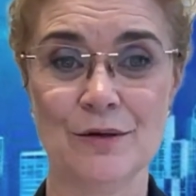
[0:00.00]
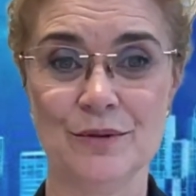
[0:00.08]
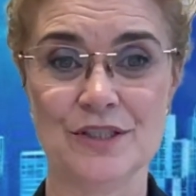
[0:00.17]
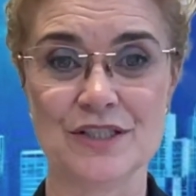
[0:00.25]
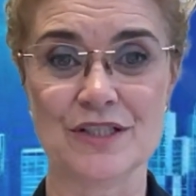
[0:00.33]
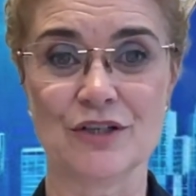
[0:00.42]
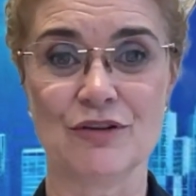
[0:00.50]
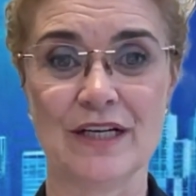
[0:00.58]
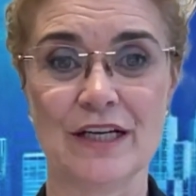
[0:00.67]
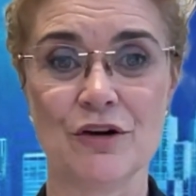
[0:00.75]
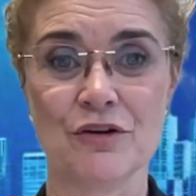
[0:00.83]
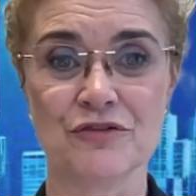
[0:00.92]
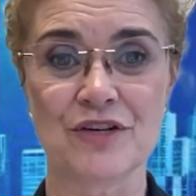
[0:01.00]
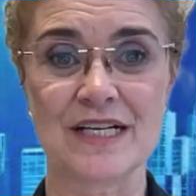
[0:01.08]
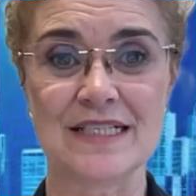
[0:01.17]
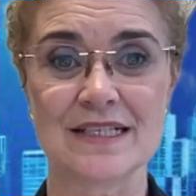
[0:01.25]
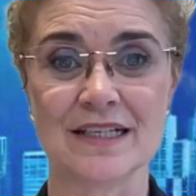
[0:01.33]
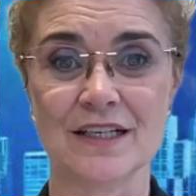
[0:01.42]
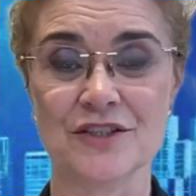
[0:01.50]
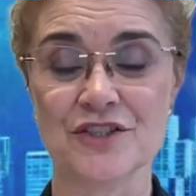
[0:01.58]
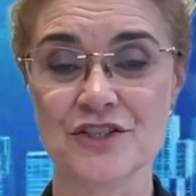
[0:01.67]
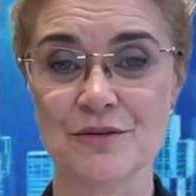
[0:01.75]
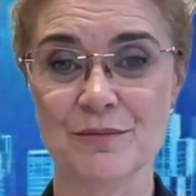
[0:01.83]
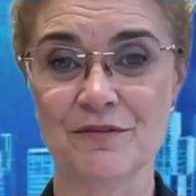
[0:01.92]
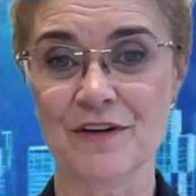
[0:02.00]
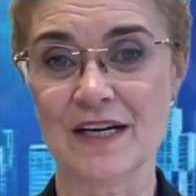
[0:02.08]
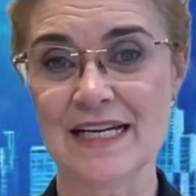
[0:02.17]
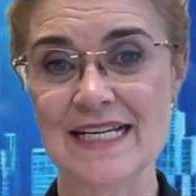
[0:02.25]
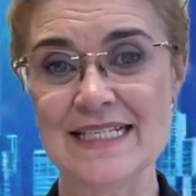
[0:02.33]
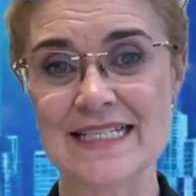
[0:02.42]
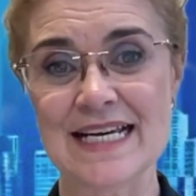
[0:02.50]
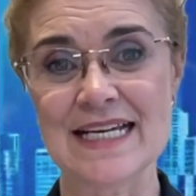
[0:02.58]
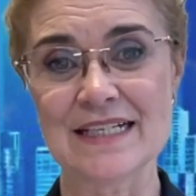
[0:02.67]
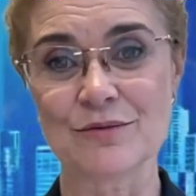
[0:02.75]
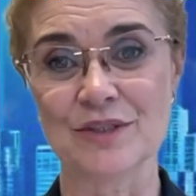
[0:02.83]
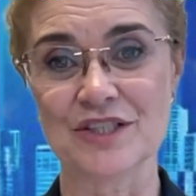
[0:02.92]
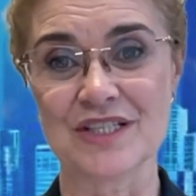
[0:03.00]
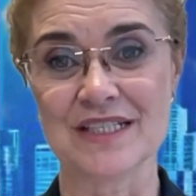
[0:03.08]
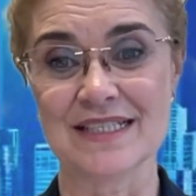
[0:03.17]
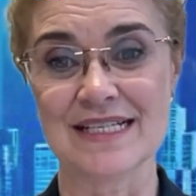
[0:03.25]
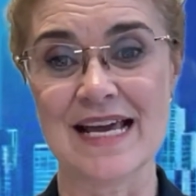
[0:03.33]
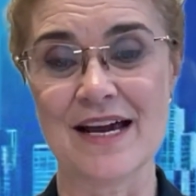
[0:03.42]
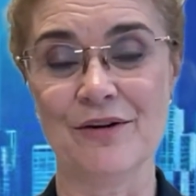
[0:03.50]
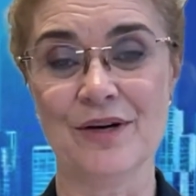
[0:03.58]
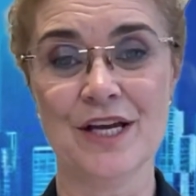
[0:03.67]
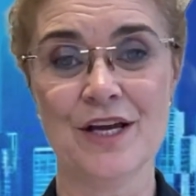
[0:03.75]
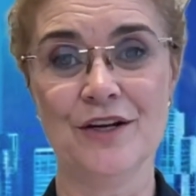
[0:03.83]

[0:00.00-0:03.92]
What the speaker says: which is the Credit Contracts and Consumer Finance Act, which is now